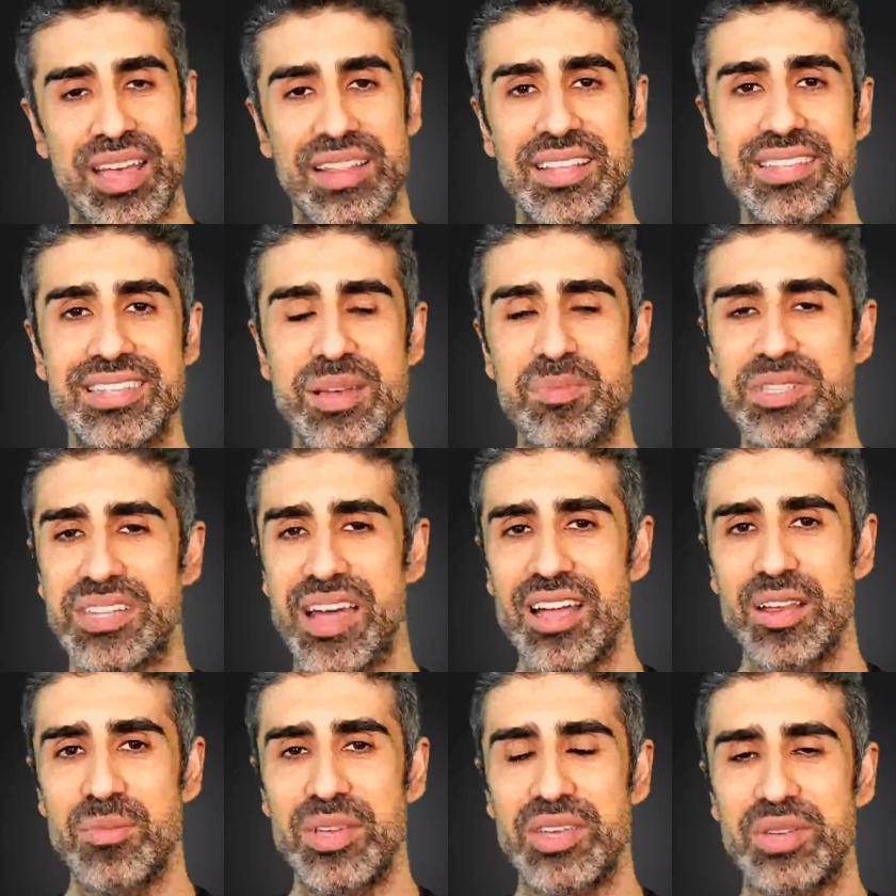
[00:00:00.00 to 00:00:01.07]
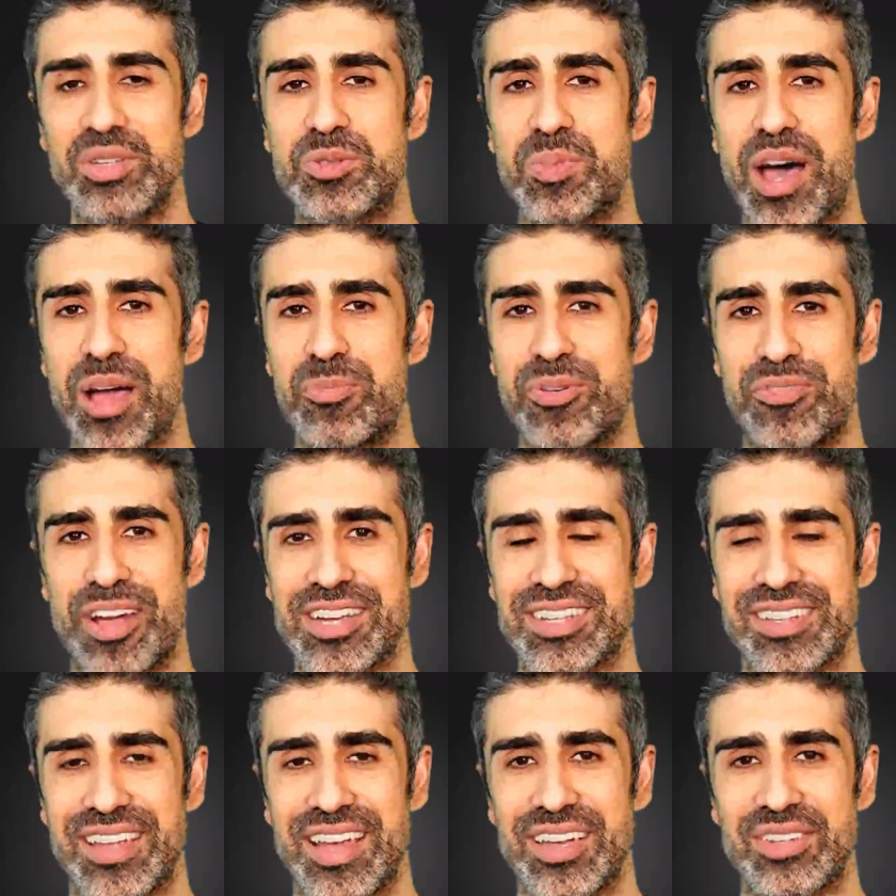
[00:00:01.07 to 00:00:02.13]
This time it's not going to be used by a
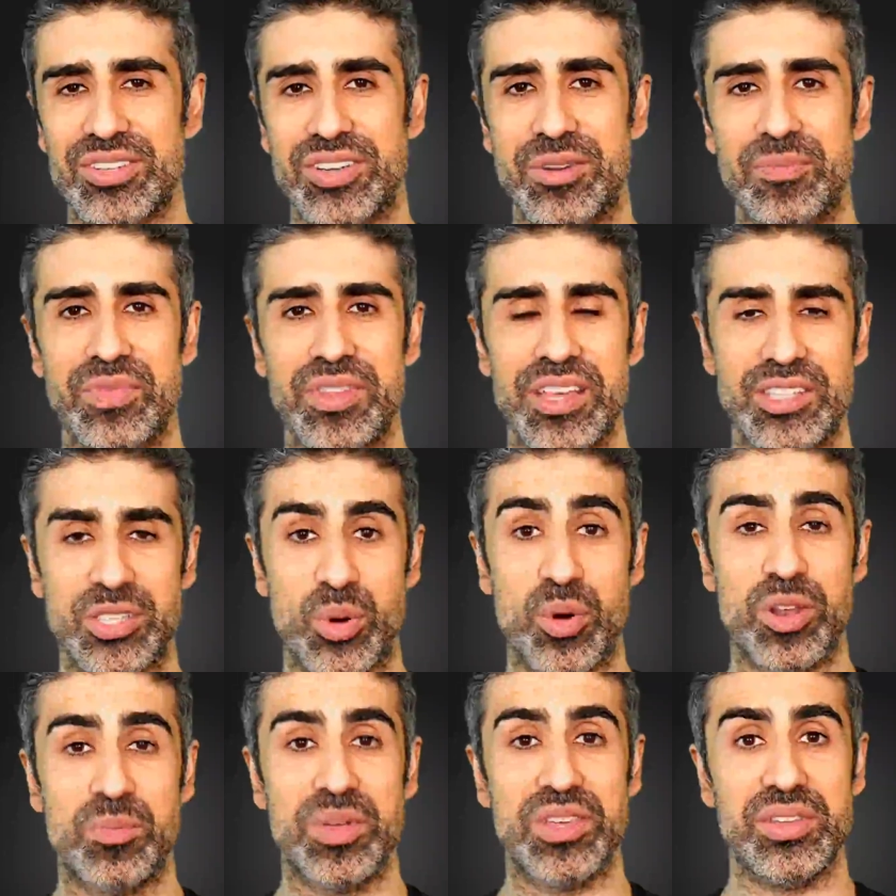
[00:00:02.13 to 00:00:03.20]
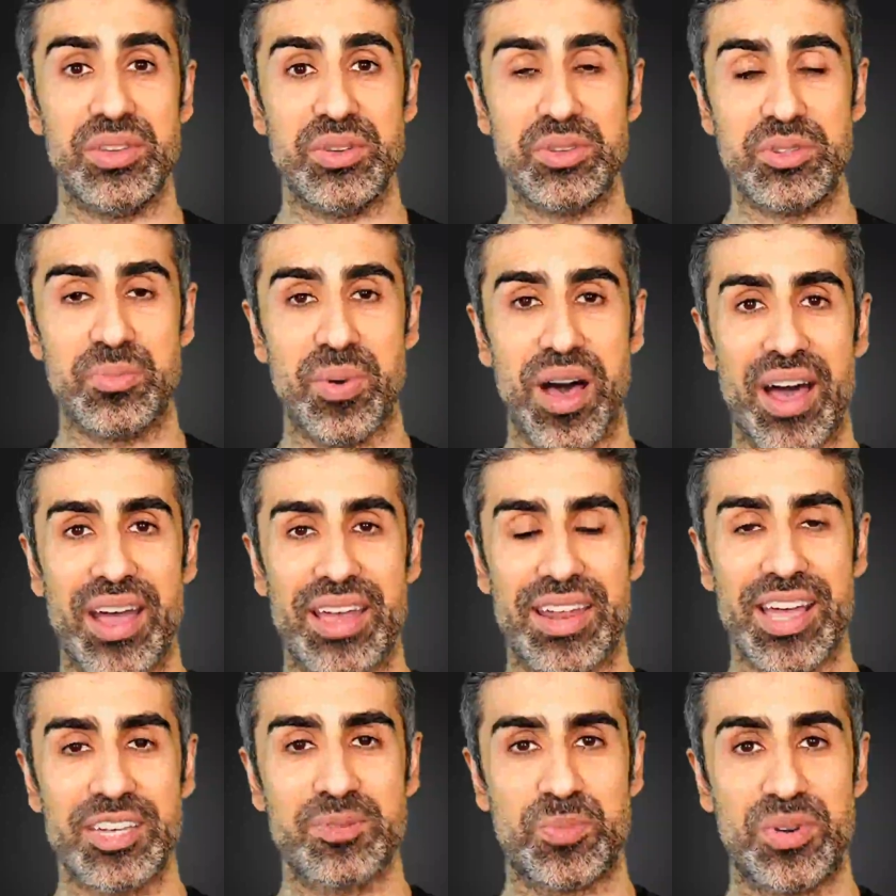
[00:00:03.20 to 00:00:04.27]
professional actor. It's going to be used by an
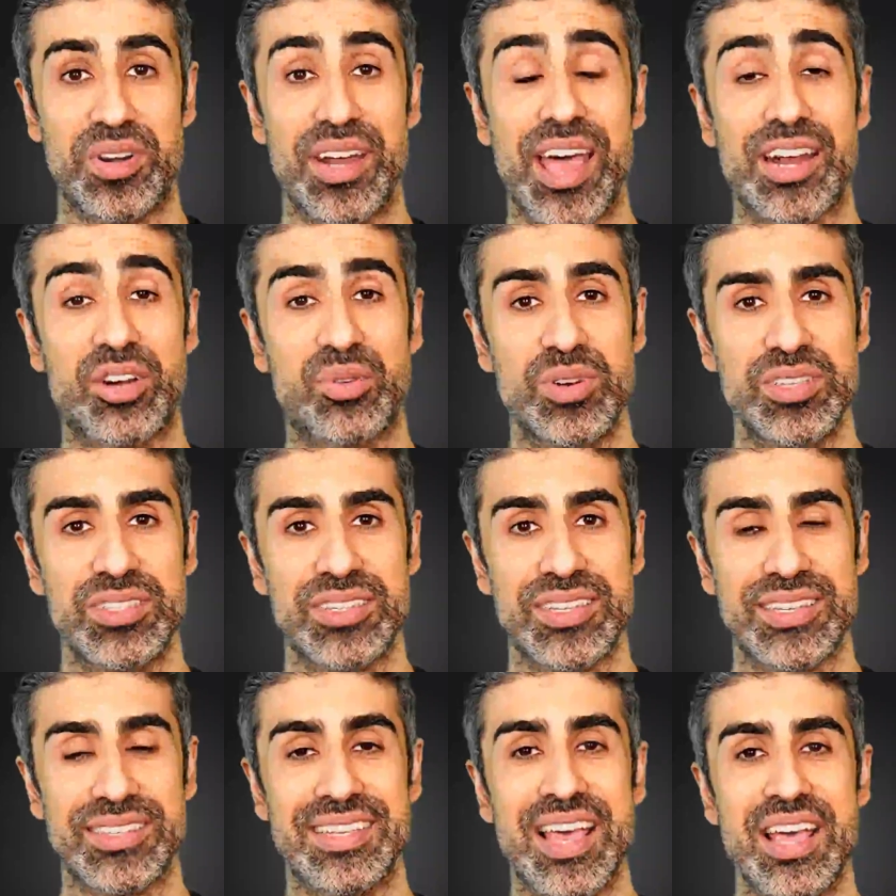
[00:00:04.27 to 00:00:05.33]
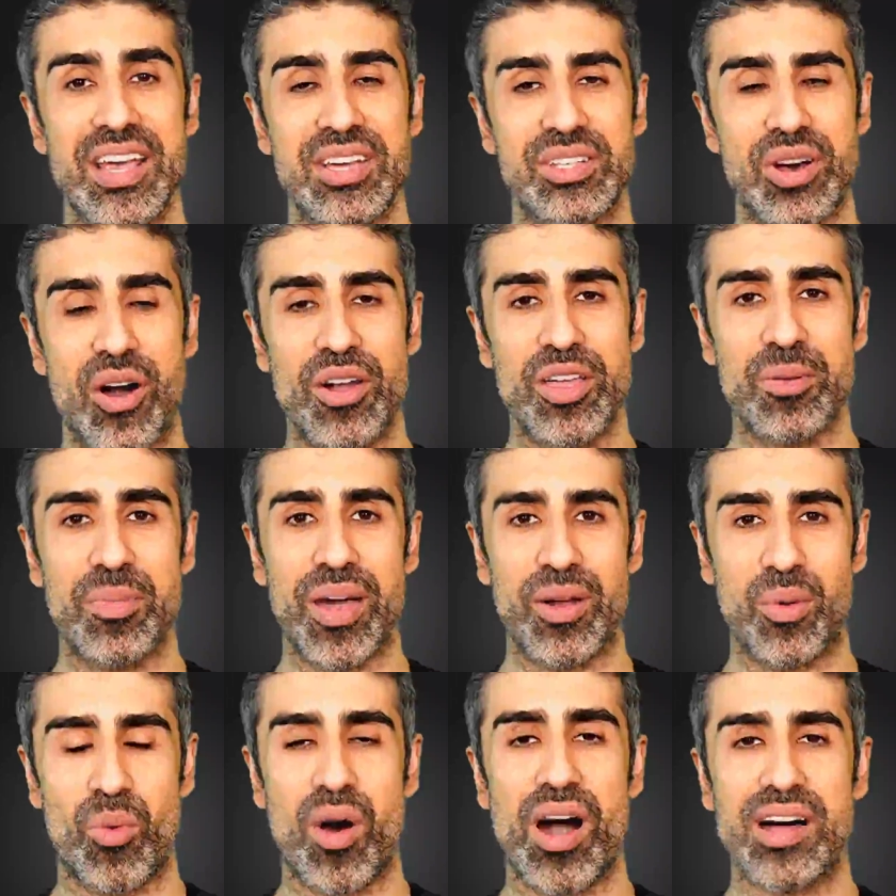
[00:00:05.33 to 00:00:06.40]
expert at Christie's talking about a
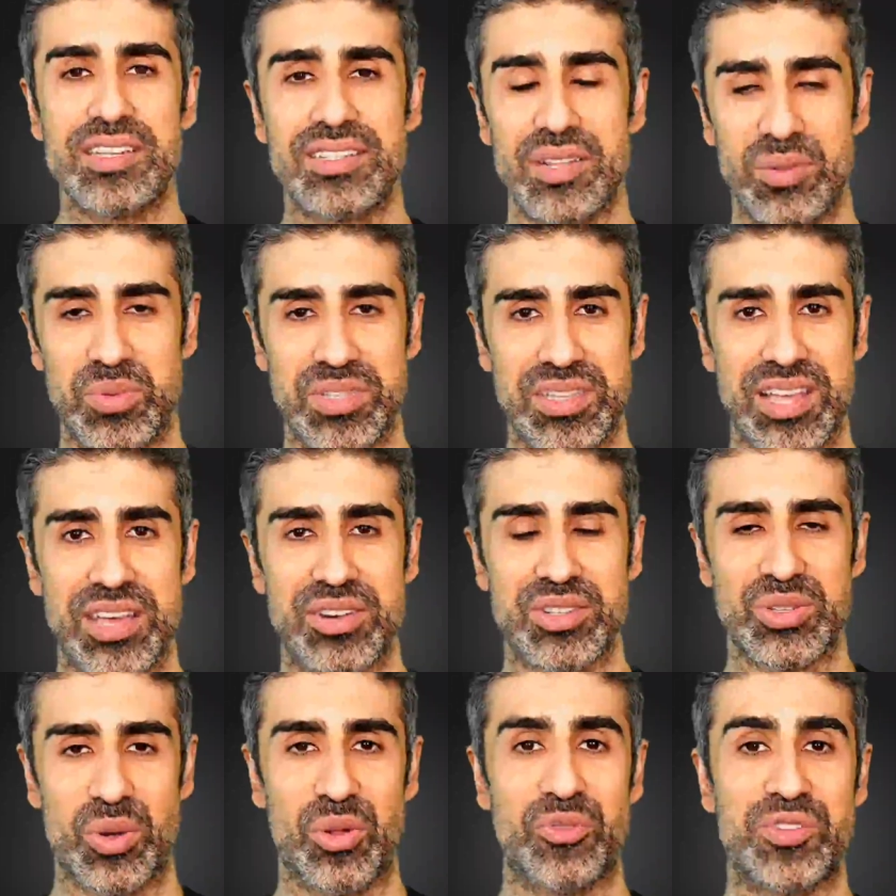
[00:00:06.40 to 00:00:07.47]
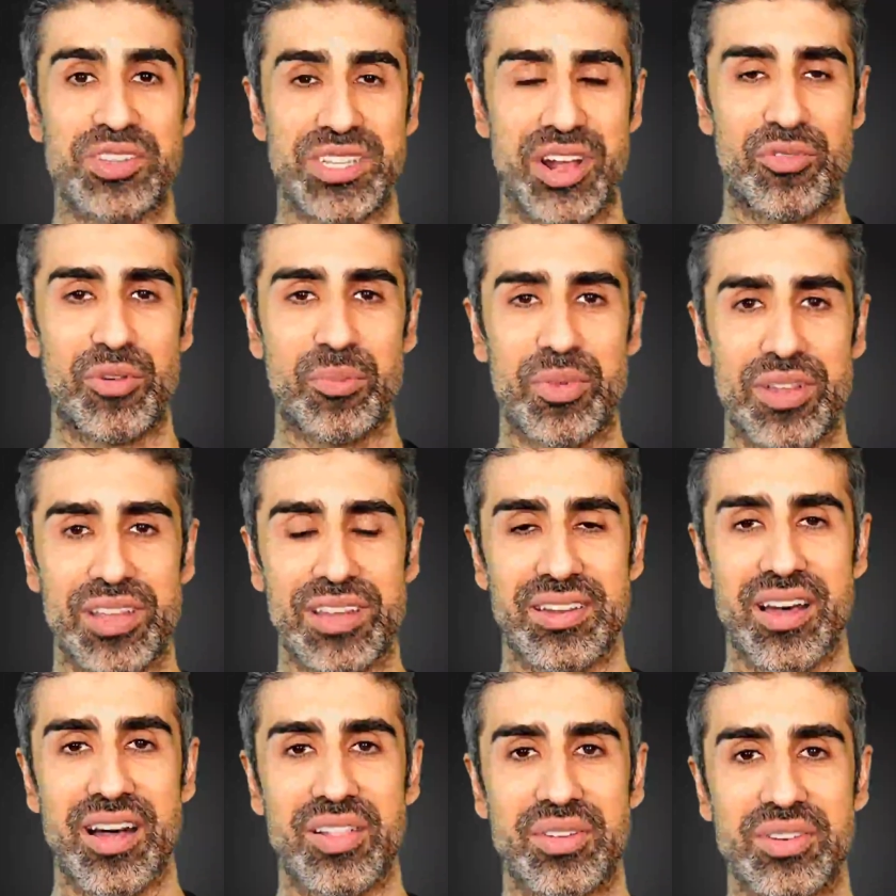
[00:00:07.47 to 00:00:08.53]
watch that was later sold for several
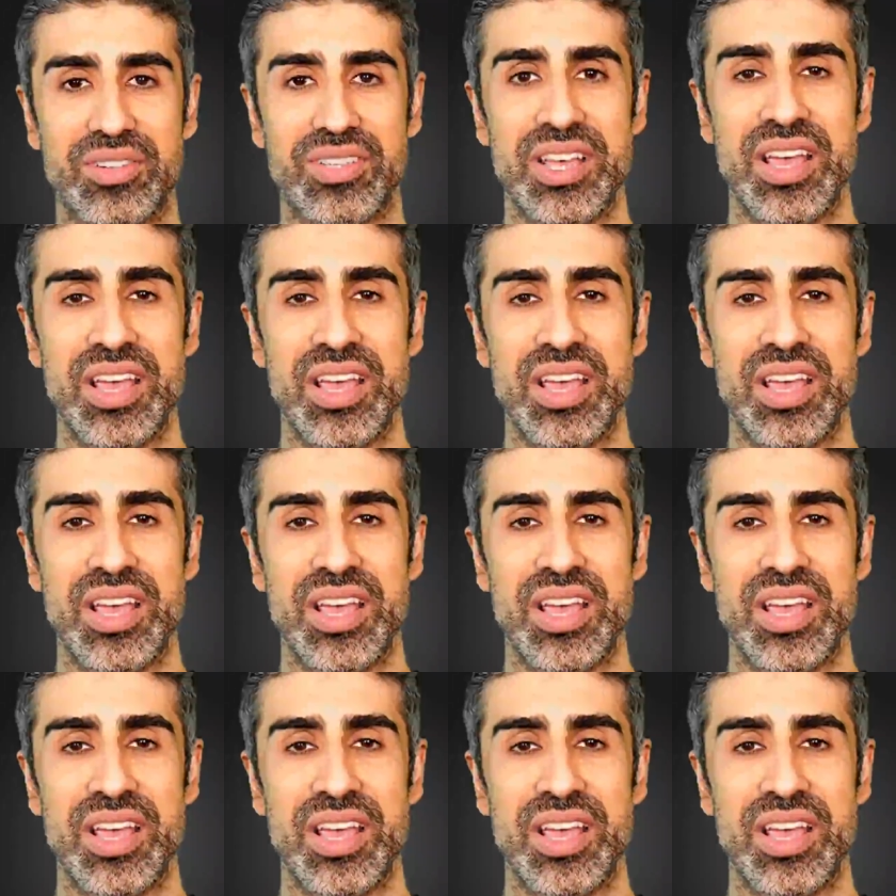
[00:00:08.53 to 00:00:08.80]
$1,000,000.